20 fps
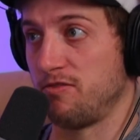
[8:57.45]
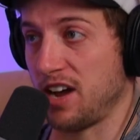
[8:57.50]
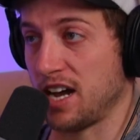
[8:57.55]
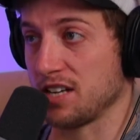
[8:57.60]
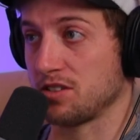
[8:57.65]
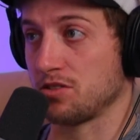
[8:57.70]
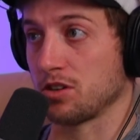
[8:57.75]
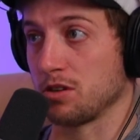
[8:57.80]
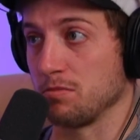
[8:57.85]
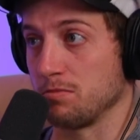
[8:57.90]

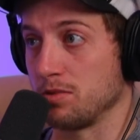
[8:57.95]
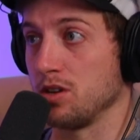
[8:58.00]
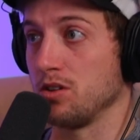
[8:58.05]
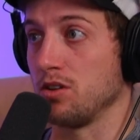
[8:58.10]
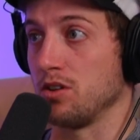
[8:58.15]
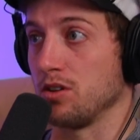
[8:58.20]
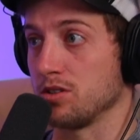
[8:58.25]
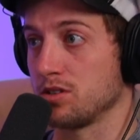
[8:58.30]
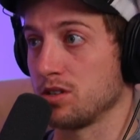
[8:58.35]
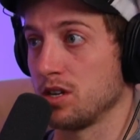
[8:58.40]
faster
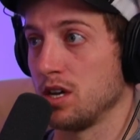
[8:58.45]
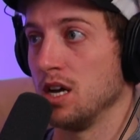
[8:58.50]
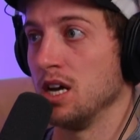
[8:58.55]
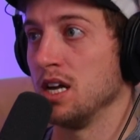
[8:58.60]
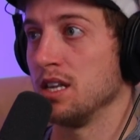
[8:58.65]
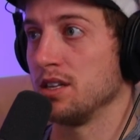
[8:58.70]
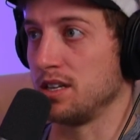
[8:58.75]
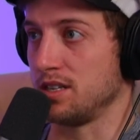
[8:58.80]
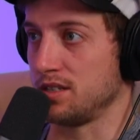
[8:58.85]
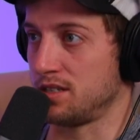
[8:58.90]
computers
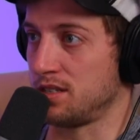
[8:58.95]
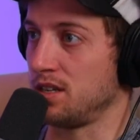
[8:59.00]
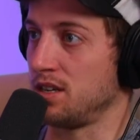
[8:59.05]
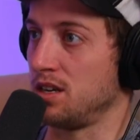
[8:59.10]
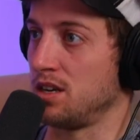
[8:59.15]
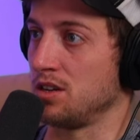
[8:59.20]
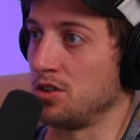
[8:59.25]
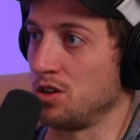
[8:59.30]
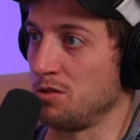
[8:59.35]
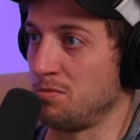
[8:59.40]
than is
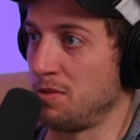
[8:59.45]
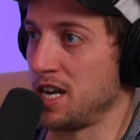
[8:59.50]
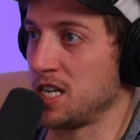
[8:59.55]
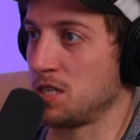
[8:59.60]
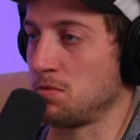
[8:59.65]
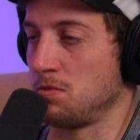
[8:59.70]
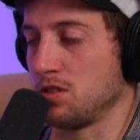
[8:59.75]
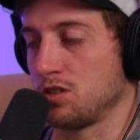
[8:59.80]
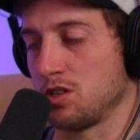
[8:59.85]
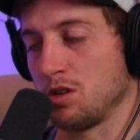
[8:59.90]
sitting in your
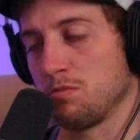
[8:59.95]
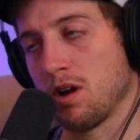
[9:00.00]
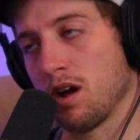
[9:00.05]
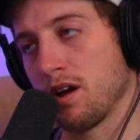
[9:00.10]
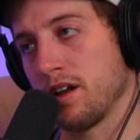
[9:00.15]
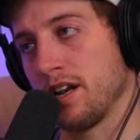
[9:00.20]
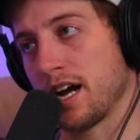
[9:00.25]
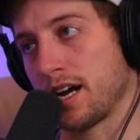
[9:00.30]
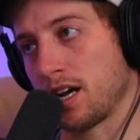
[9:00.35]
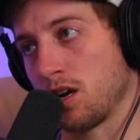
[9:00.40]
basement. So you're
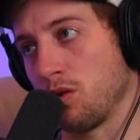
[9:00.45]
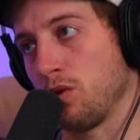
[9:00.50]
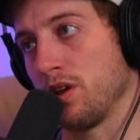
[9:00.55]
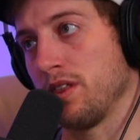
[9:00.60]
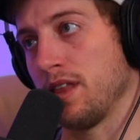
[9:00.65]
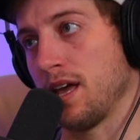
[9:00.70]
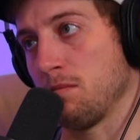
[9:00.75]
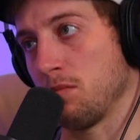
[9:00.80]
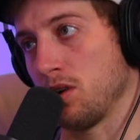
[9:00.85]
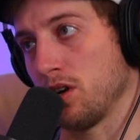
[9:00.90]
probably not going to
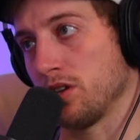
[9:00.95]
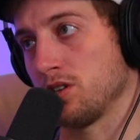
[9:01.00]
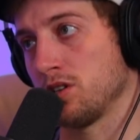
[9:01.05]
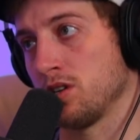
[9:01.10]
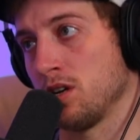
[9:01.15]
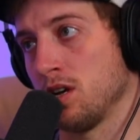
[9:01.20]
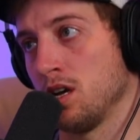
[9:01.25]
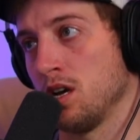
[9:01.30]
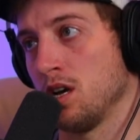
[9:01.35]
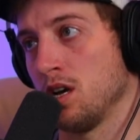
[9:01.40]
win that much.